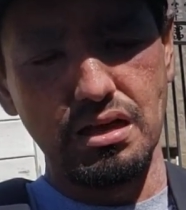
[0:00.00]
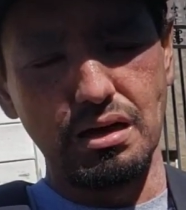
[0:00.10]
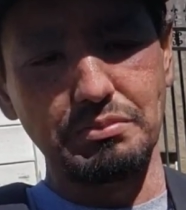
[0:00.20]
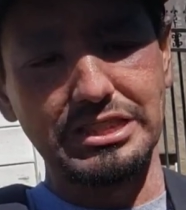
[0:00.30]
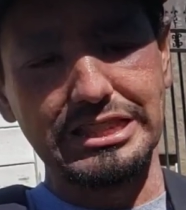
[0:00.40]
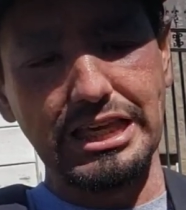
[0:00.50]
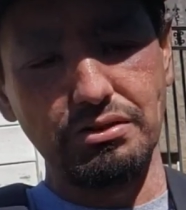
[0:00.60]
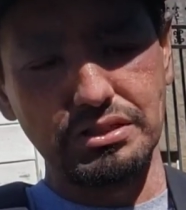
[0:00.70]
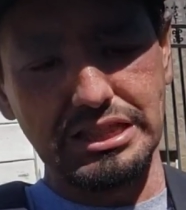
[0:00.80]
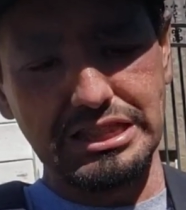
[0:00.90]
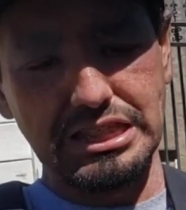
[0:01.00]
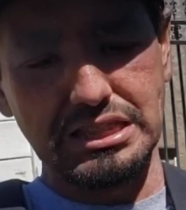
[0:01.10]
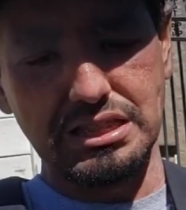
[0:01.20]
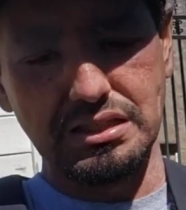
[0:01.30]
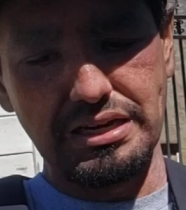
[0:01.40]
mosquito
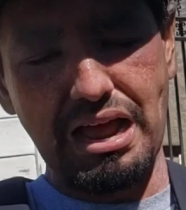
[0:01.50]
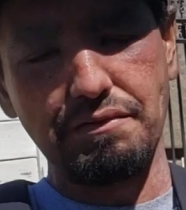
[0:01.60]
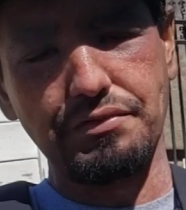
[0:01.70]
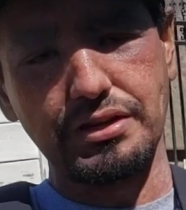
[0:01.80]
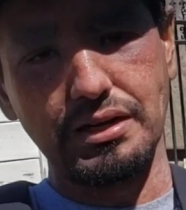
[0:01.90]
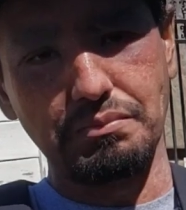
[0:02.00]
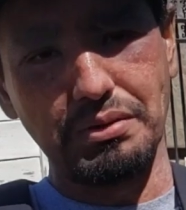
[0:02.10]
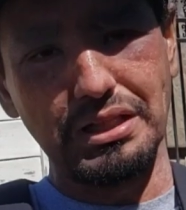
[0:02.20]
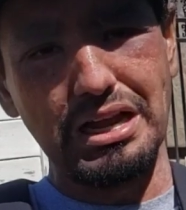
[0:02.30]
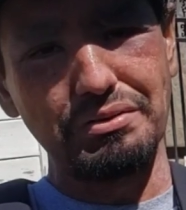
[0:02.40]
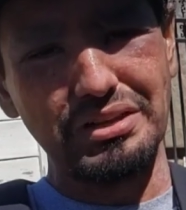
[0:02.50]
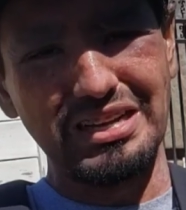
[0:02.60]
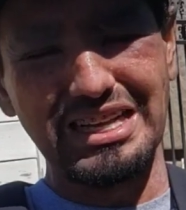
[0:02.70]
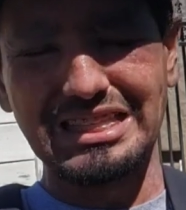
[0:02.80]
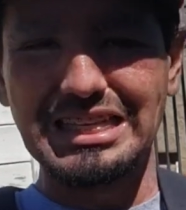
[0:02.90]
disease in Africa.
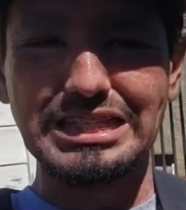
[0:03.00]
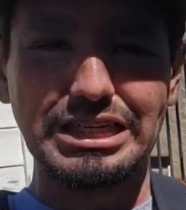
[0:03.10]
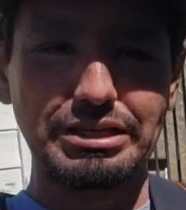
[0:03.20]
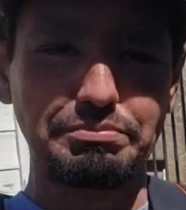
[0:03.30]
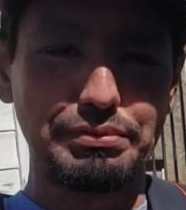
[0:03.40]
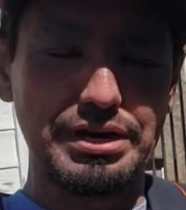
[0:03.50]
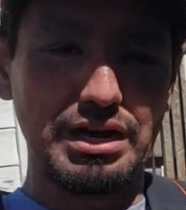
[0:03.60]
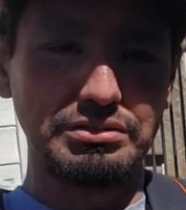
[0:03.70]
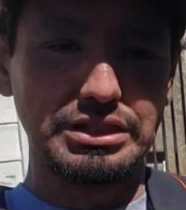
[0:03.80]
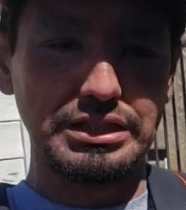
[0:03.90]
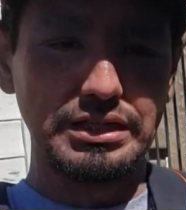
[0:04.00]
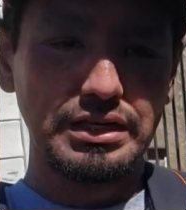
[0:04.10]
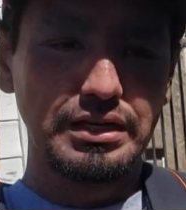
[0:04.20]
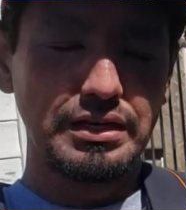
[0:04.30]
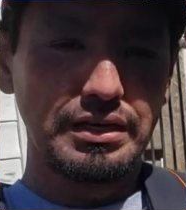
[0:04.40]
Malaria, I think that's how you pronounce it.
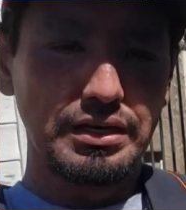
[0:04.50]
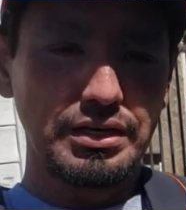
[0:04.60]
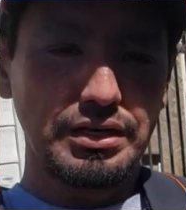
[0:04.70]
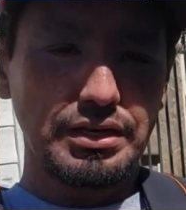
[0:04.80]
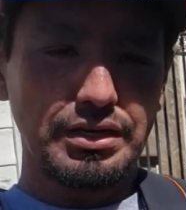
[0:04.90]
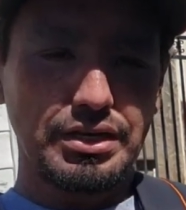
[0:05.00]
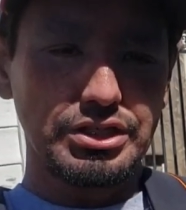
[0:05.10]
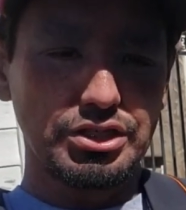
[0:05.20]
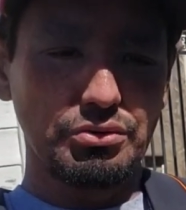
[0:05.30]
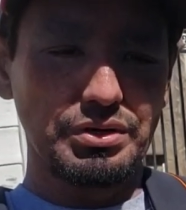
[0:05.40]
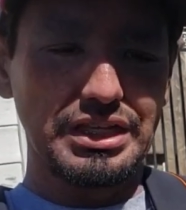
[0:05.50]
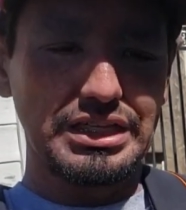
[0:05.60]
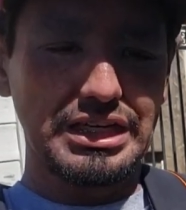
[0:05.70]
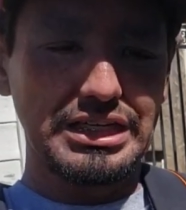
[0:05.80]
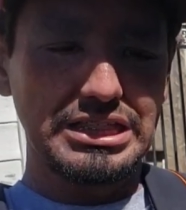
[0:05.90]
So what it
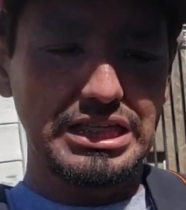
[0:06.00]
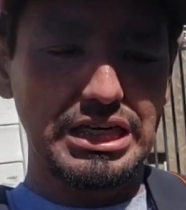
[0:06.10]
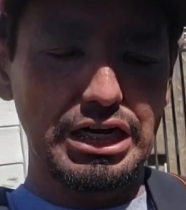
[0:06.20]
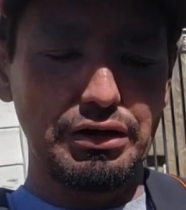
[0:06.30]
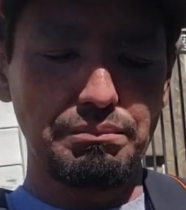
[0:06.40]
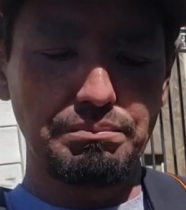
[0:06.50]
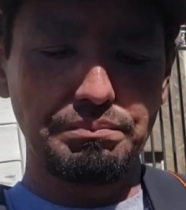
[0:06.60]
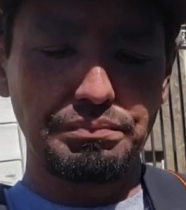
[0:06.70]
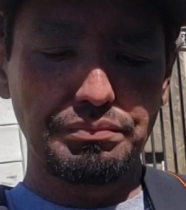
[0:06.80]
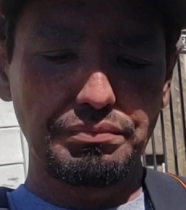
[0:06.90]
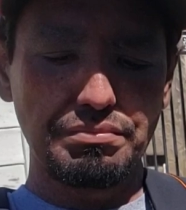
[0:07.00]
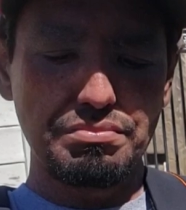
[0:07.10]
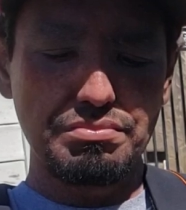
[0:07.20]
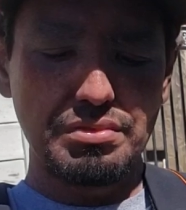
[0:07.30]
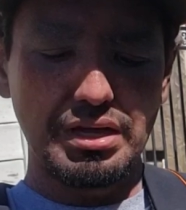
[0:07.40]
does, it
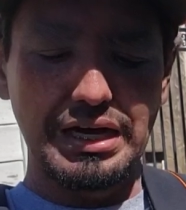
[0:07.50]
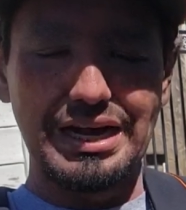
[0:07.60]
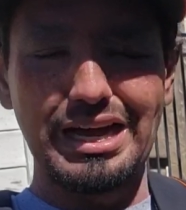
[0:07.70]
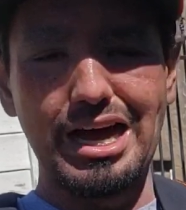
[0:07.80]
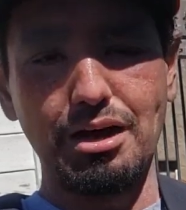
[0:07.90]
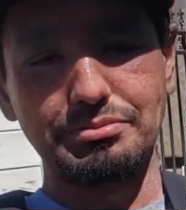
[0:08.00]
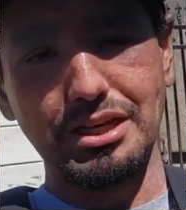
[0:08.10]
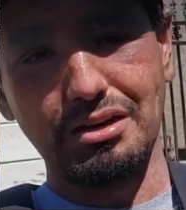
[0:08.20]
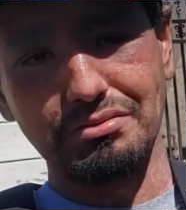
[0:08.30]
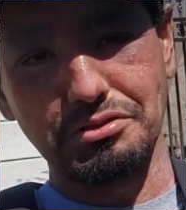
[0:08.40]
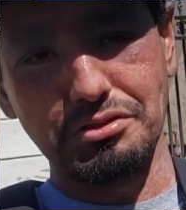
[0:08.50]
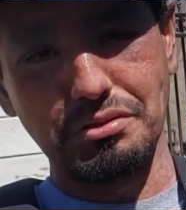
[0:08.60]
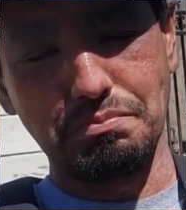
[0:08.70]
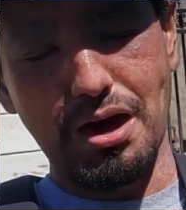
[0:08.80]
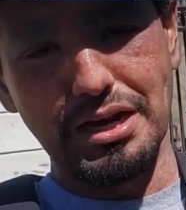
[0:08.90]
kind of helps out the
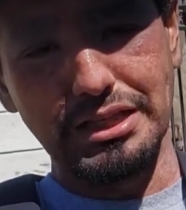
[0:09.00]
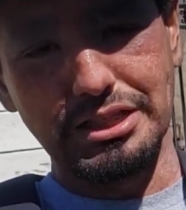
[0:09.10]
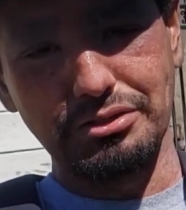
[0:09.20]
body